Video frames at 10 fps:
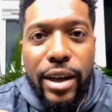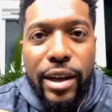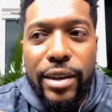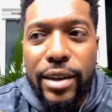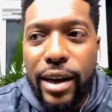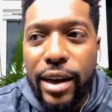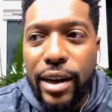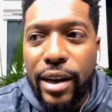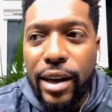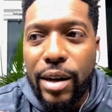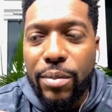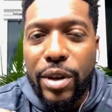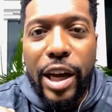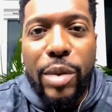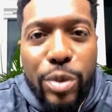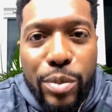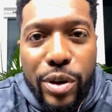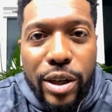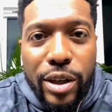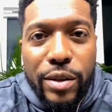that uh, I'm
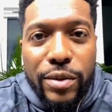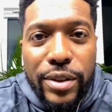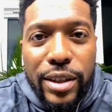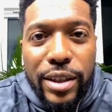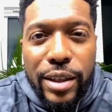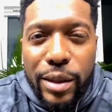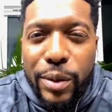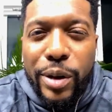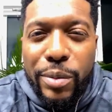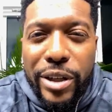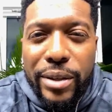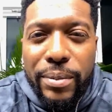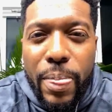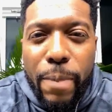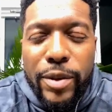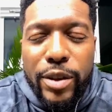capable of. Right. You know what I mean?